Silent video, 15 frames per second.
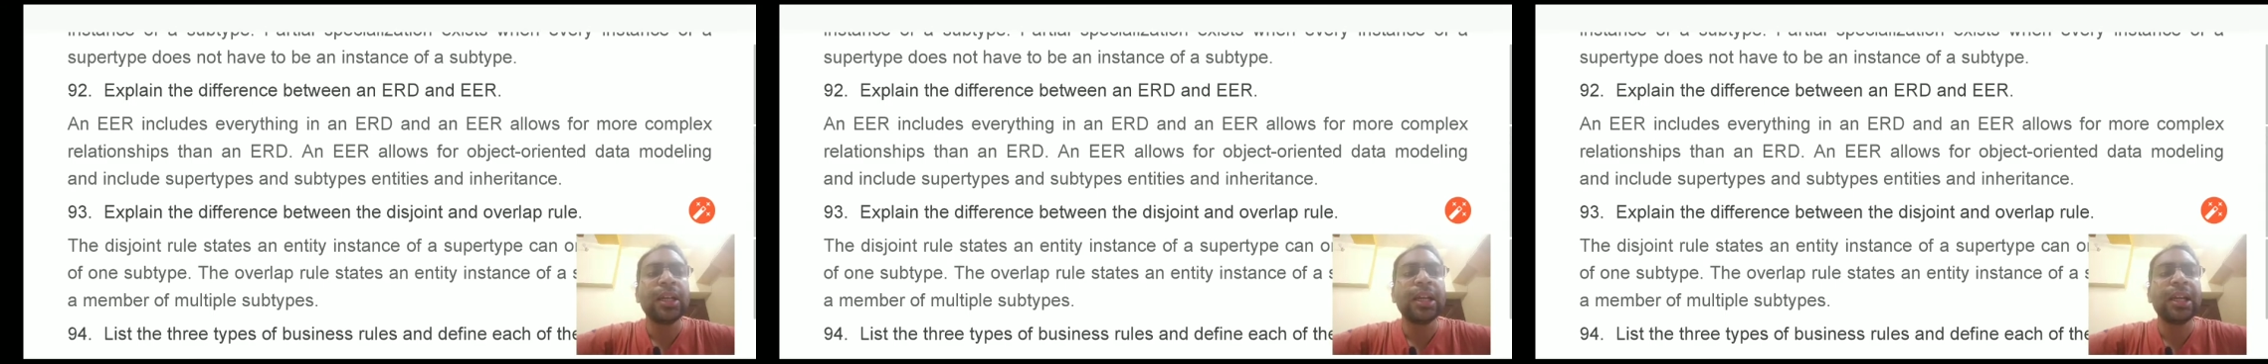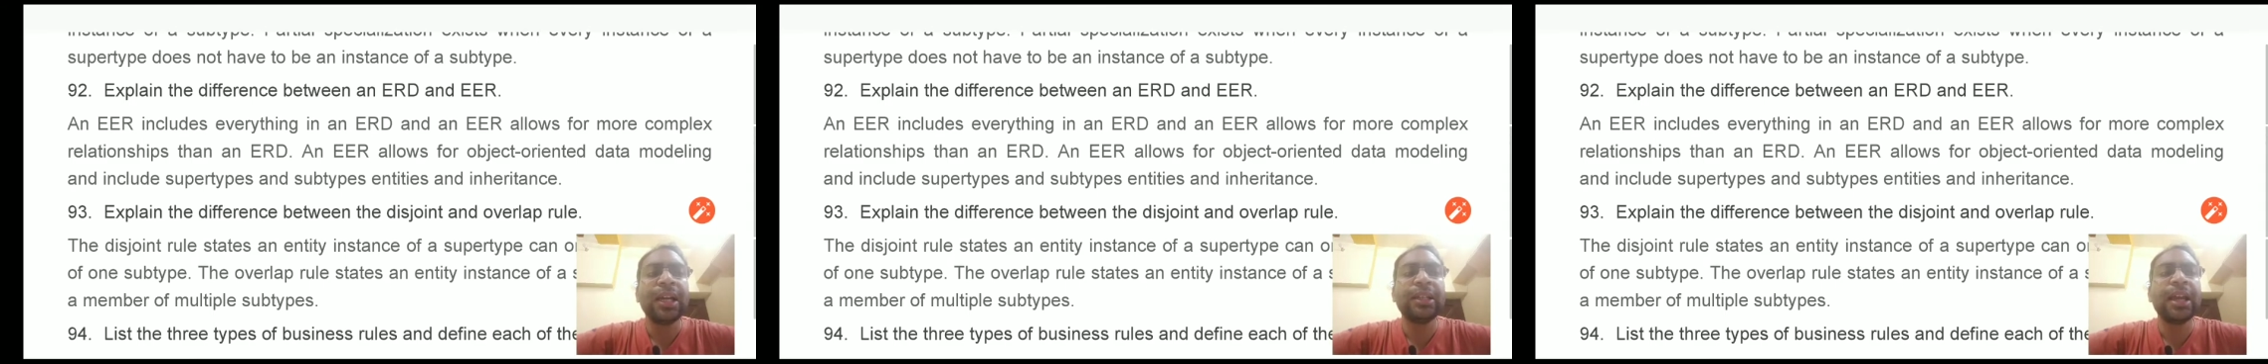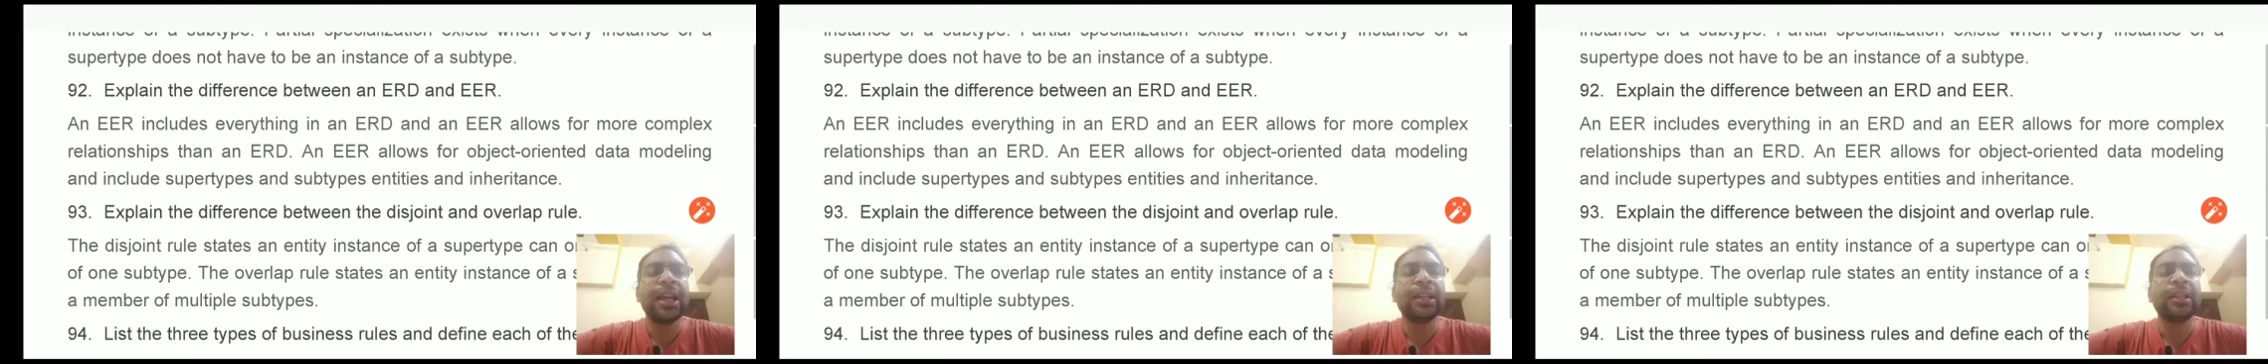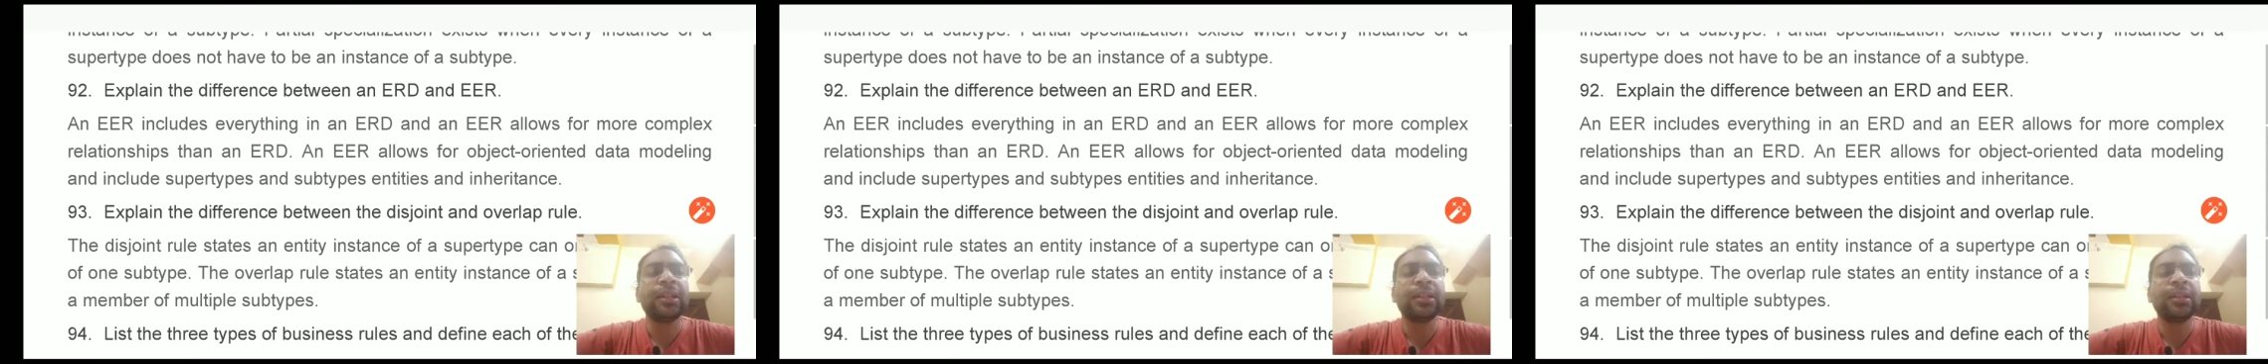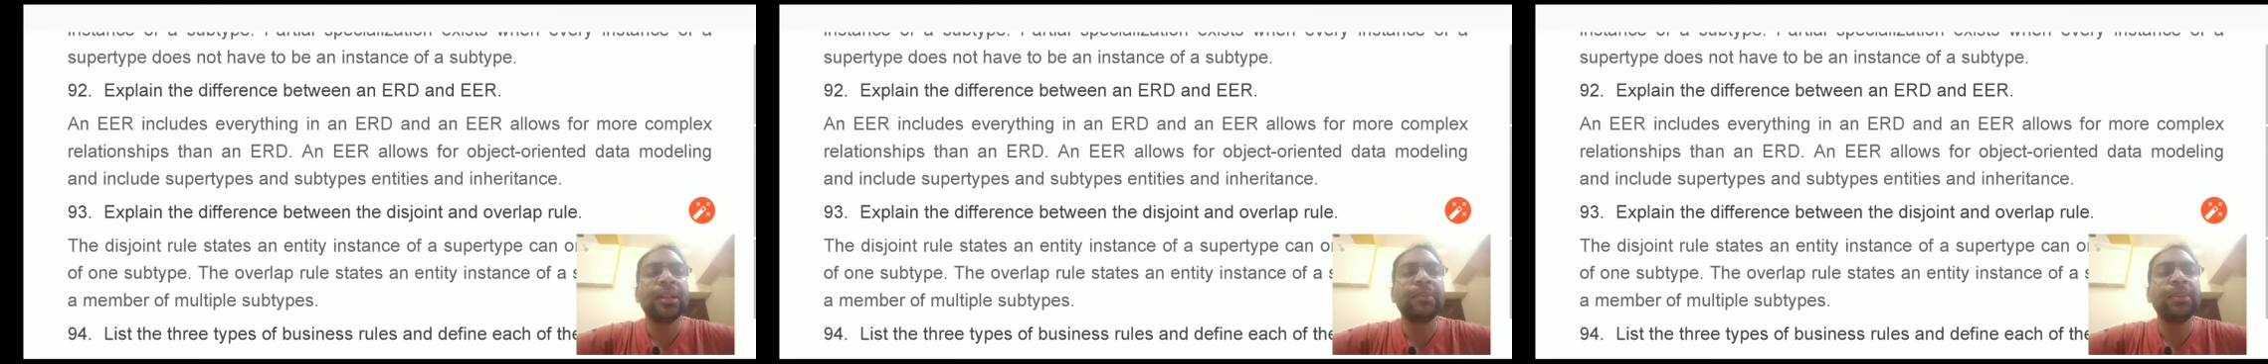and an
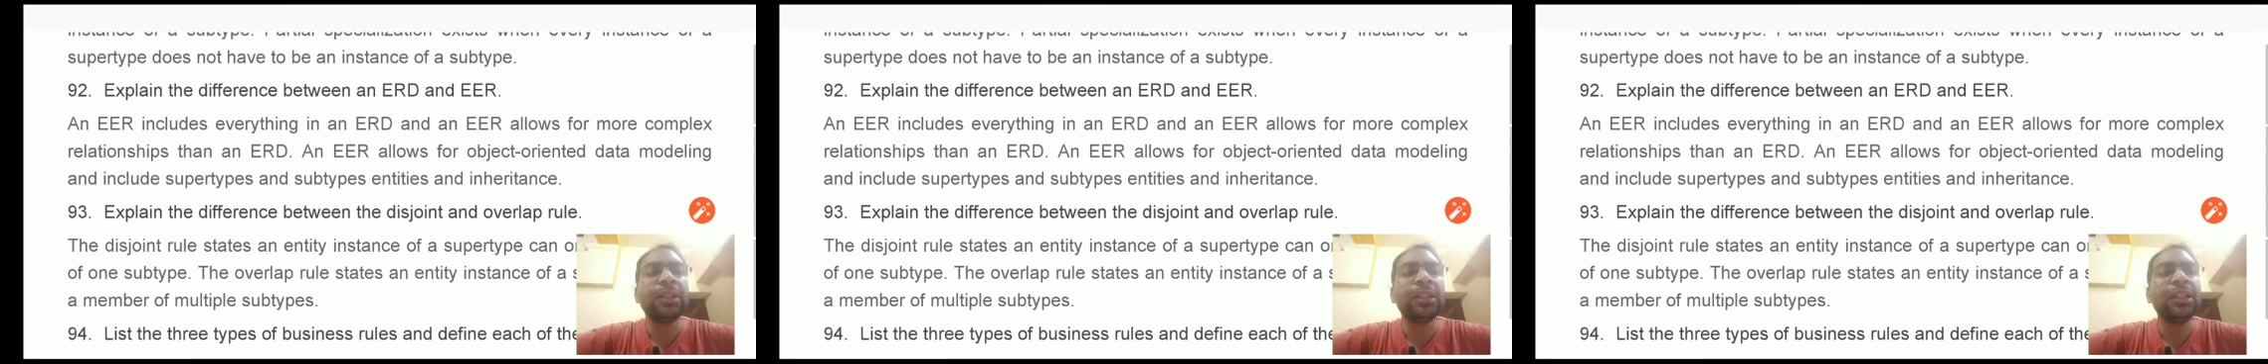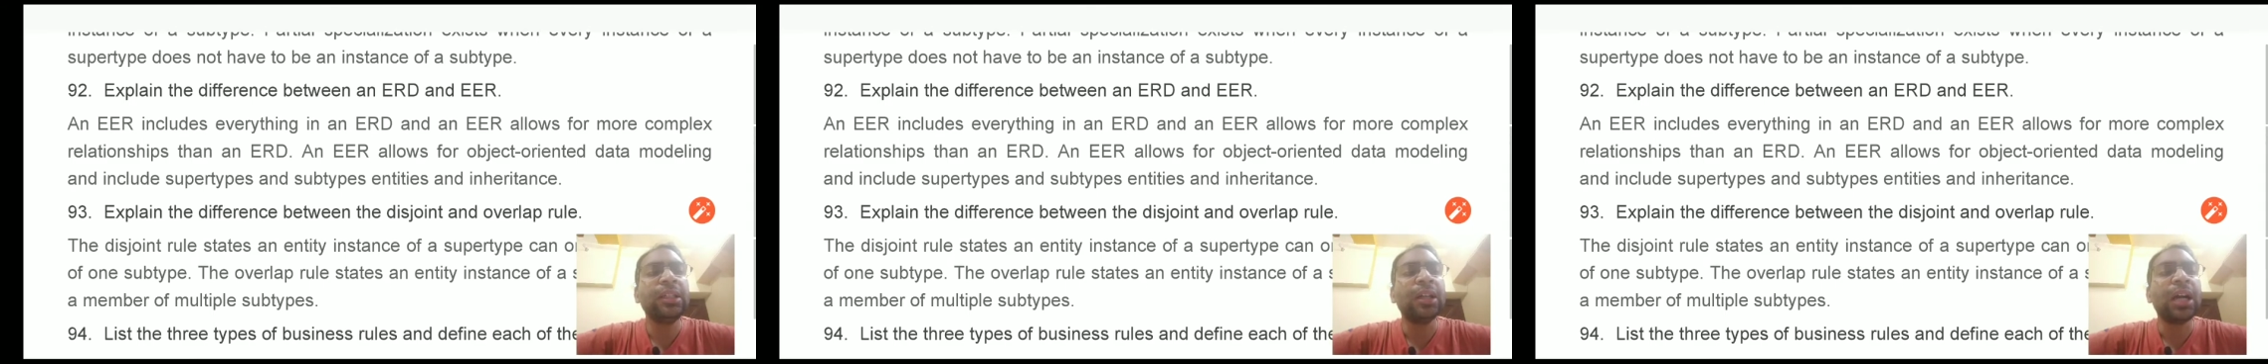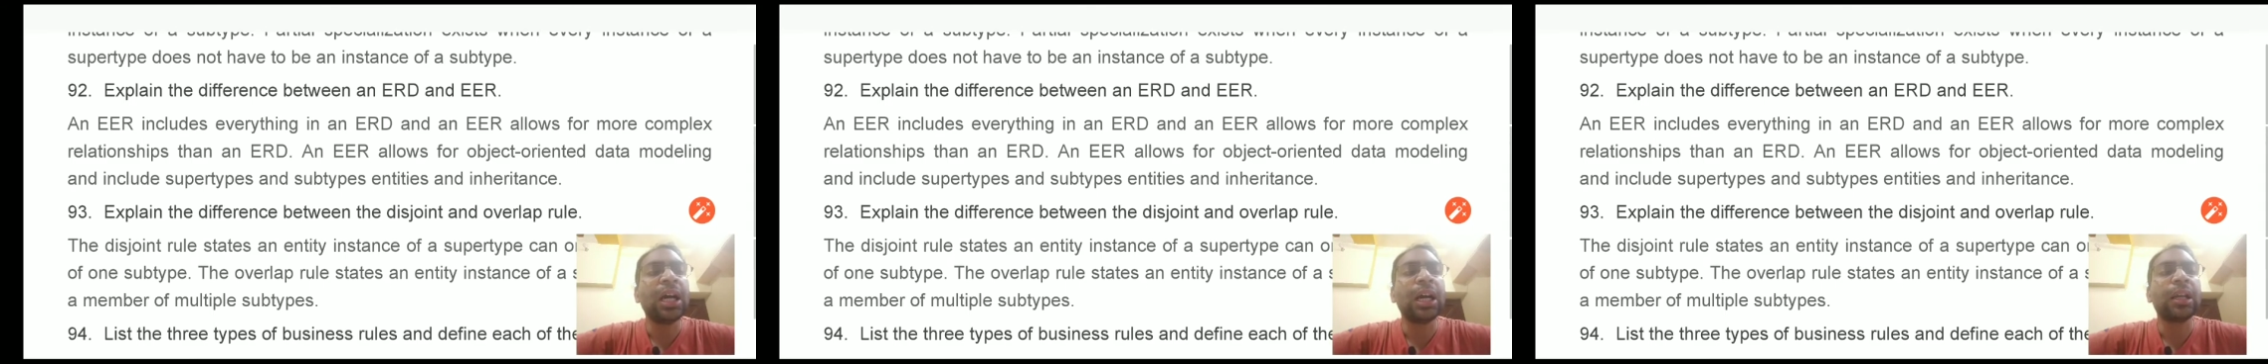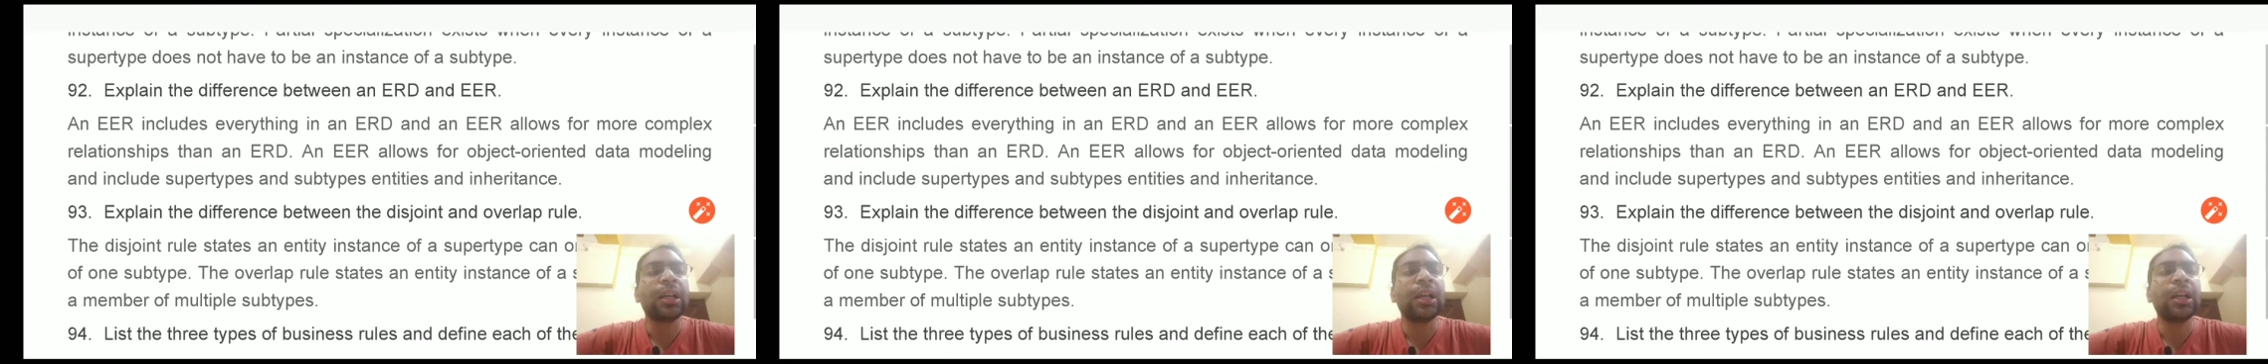double ER